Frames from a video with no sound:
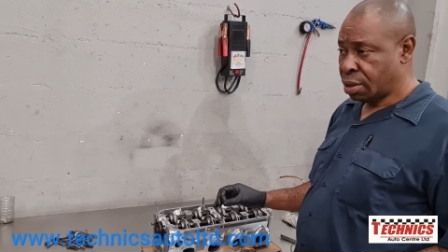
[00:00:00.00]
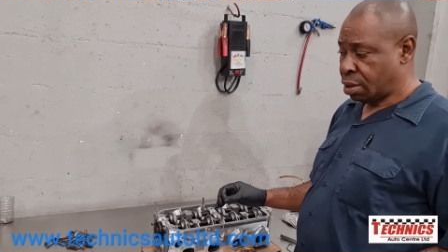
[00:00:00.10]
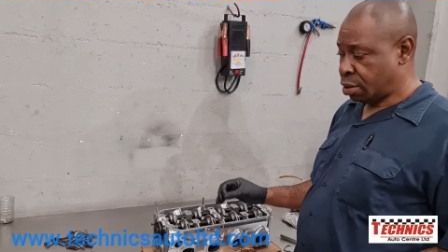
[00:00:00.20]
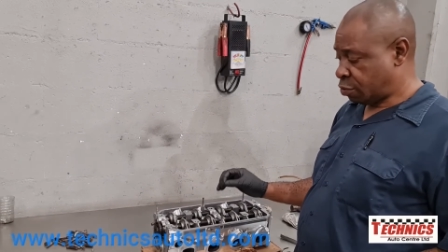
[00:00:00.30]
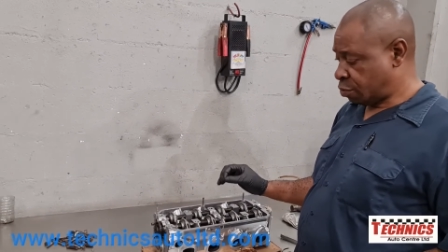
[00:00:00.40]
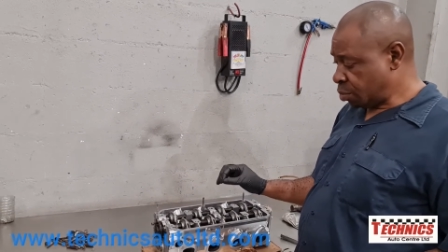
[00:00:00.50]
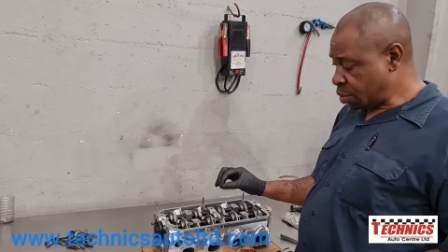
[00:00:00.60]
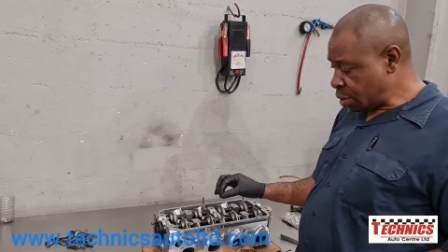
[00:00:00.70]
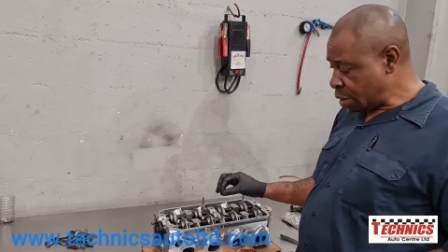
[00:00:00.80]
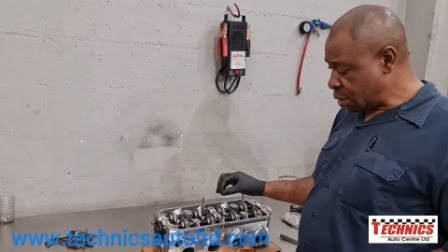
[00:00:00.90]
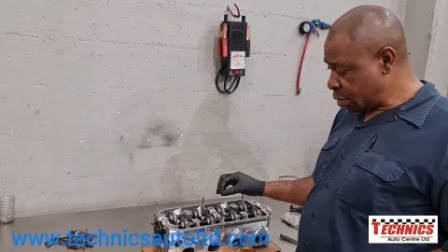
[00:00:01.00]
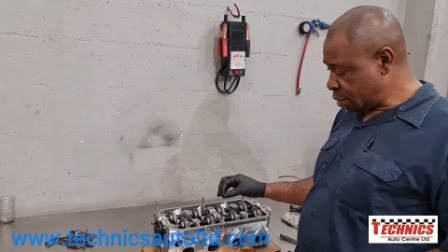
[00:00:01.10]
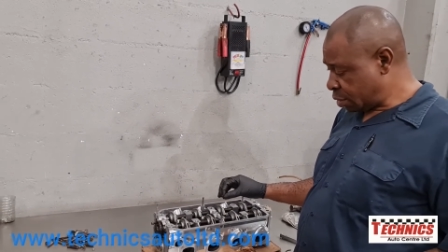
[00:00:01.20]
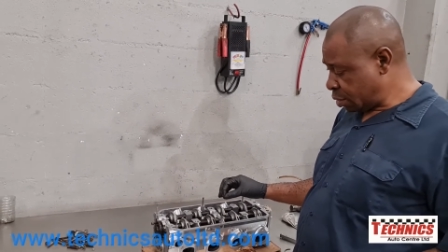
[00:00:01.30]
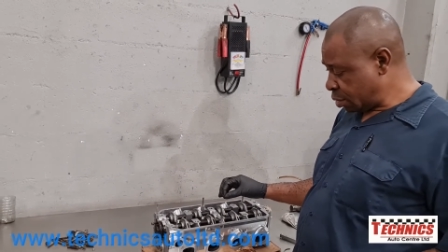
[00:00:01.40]
a small Allen
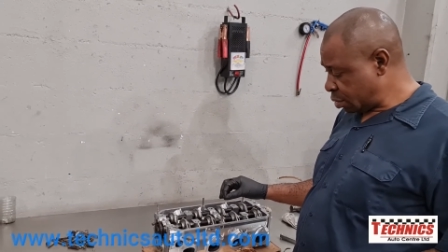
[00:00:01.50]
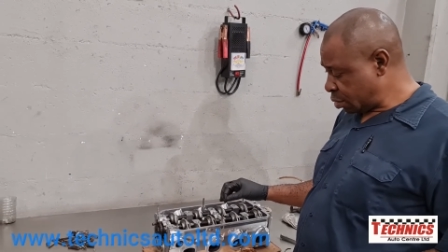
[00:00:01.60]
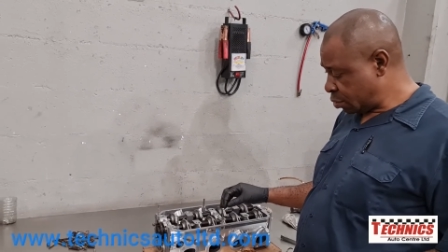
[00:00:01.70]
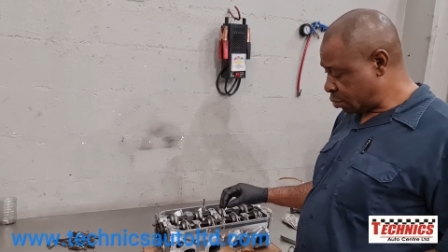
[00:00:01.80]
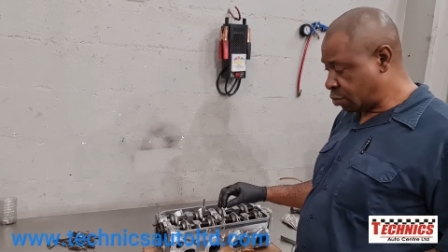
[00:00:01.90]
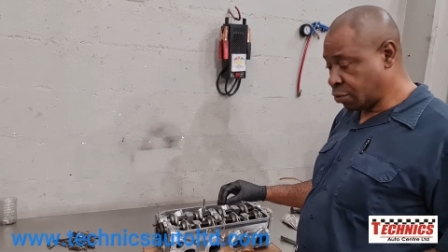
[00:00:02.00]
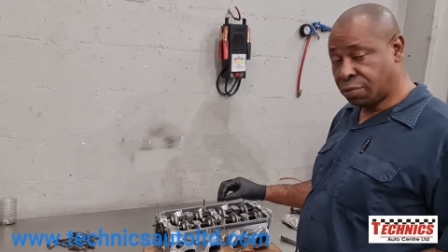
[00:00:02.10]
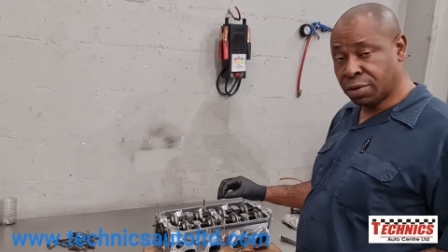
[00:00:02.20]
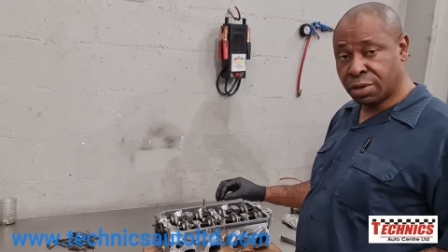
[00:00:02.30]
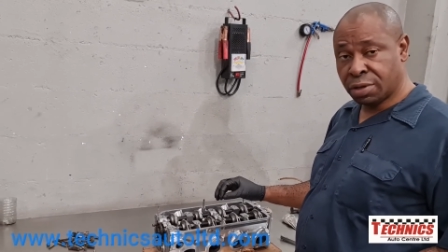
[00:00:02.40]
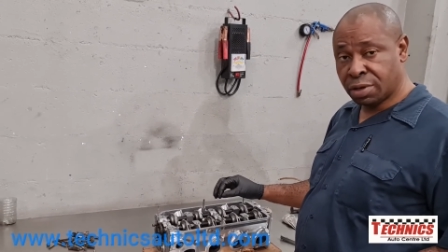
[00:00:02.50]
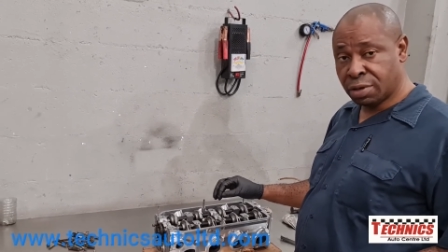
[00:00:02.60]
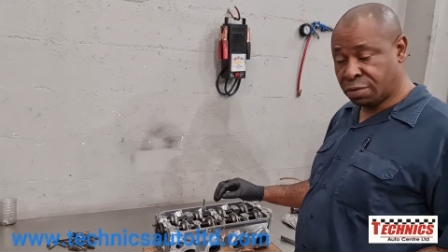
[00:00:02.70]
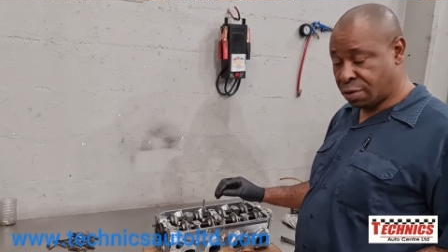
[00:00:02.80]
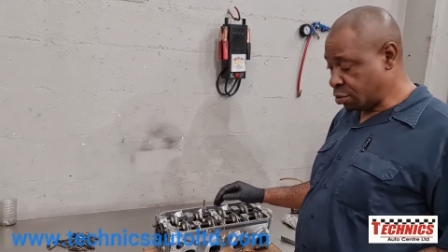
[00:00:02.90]
key to fit in the
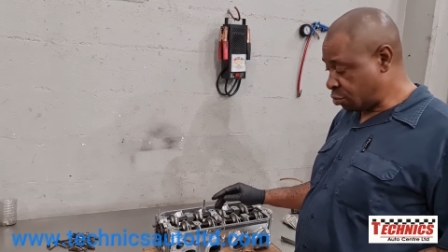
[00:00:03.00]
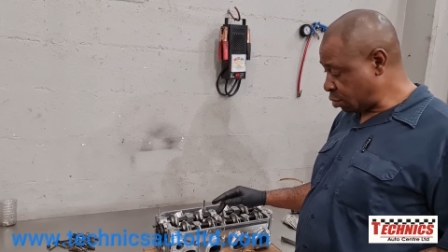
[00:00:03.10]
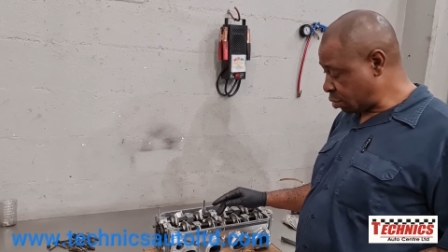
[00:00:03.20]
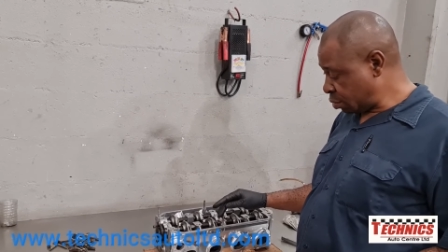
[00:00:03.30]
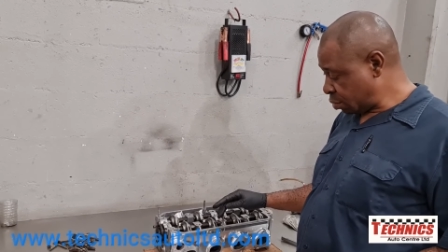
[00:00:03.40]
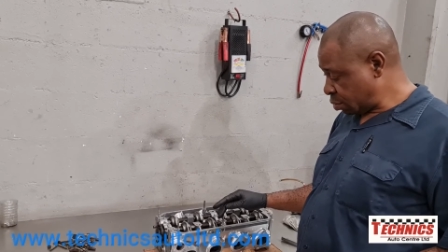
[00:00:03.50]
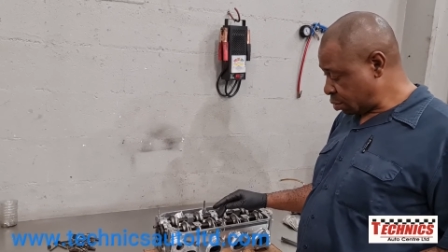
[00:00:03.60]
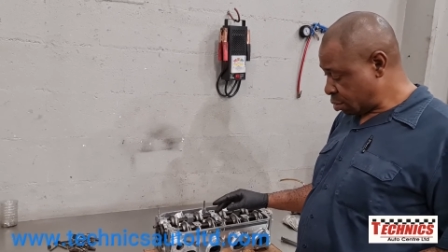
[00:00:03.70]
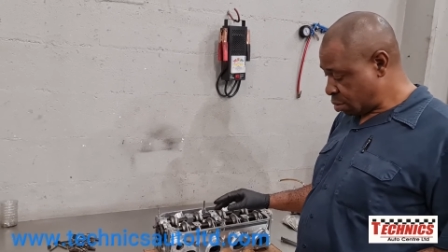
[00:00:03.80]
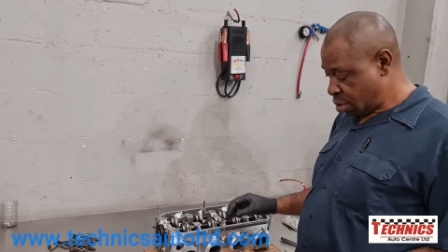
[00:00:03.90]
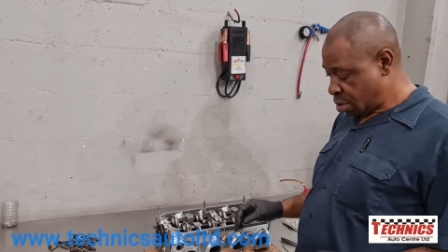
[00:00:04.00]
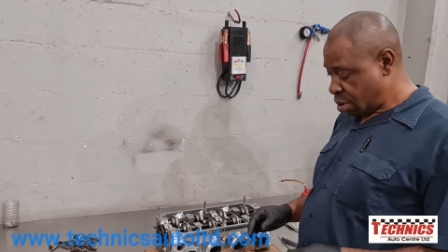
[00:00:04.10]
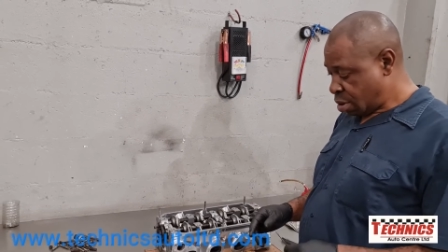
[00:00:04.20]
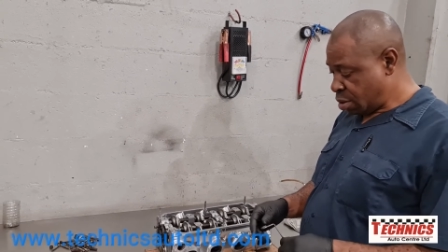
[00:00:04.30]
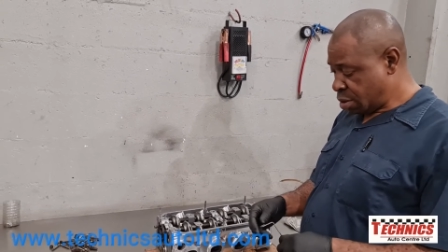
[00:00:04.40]
eccentric,
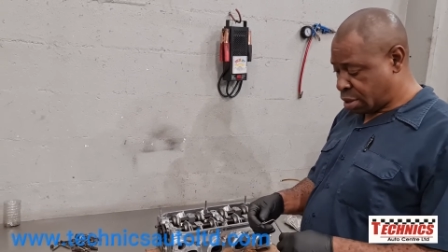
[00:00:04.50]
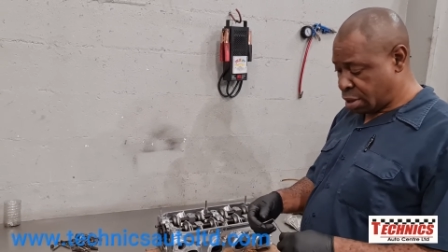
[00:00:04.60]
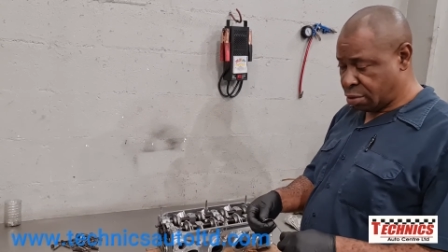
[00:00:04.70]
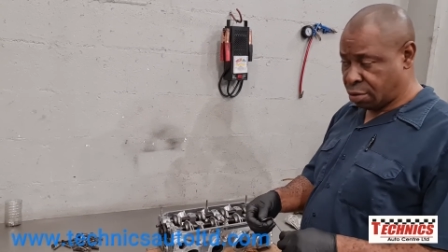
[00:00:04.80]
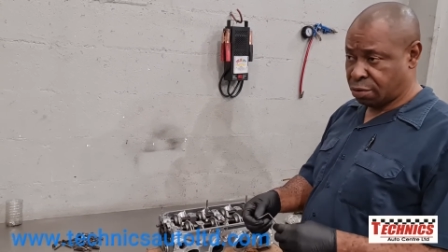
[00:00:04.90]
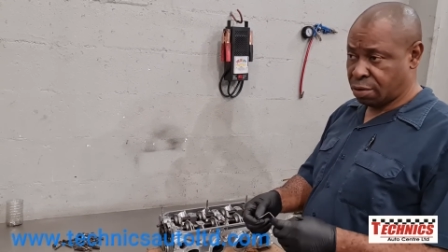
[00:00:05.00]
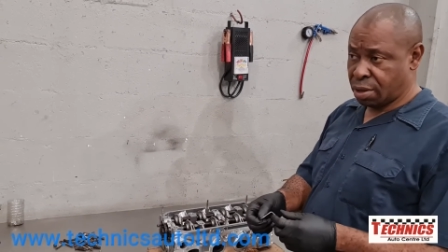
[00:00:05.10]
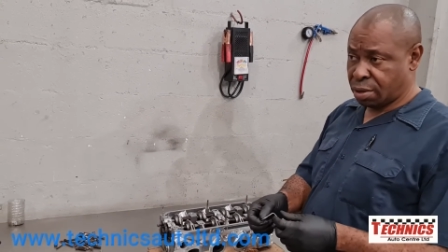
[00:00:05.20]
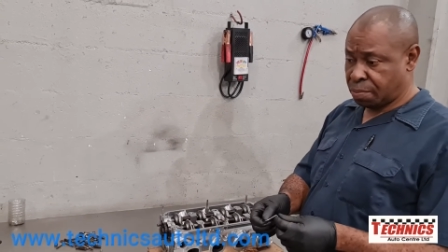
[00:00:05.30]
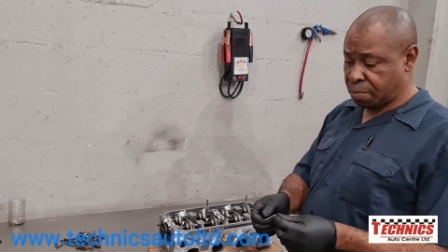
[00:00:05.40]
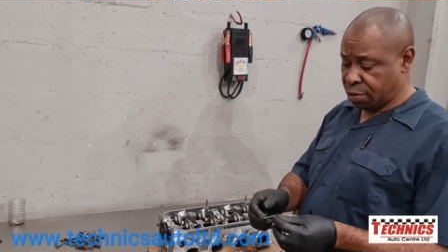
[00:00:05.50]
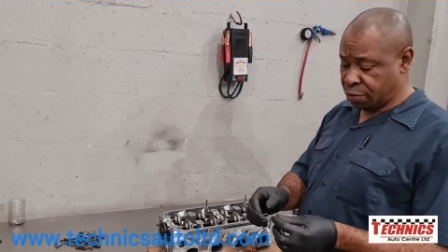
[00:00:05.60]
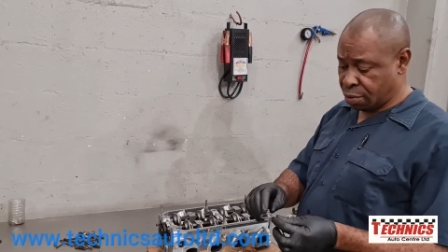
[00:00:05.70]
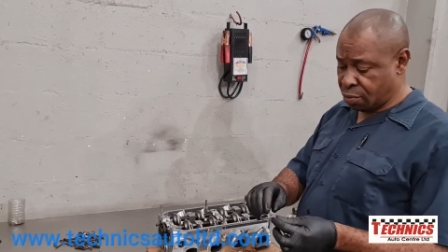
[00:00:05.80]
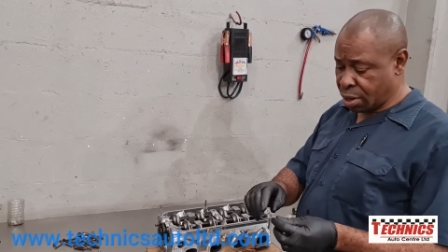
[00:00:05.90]
or you can just get a piece
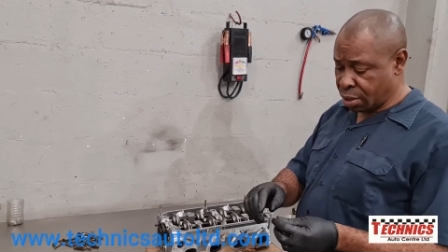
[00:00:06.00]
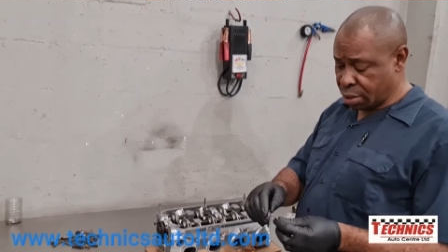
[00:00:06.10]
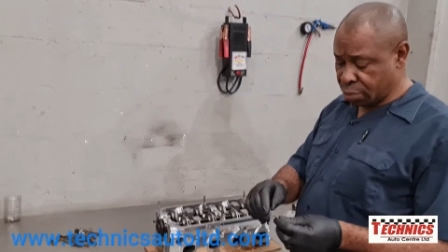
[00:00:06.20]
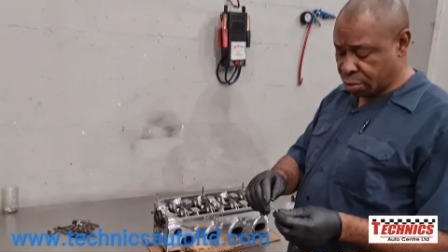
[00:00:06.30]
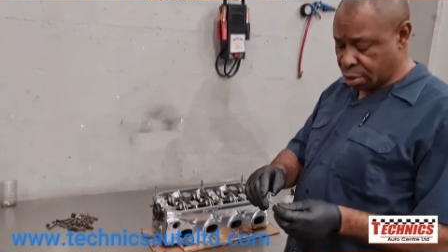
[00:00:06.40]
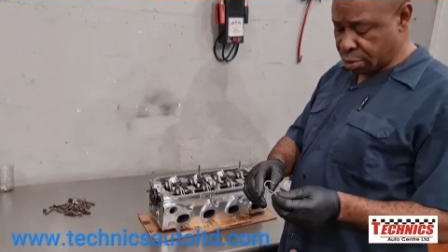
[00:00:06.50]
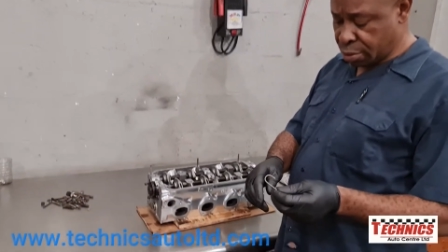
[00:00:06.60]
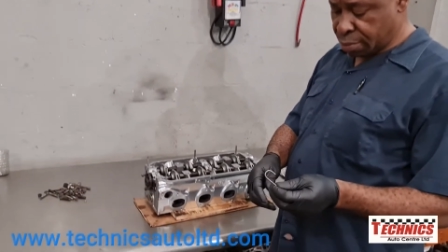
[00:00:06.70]
of welding rod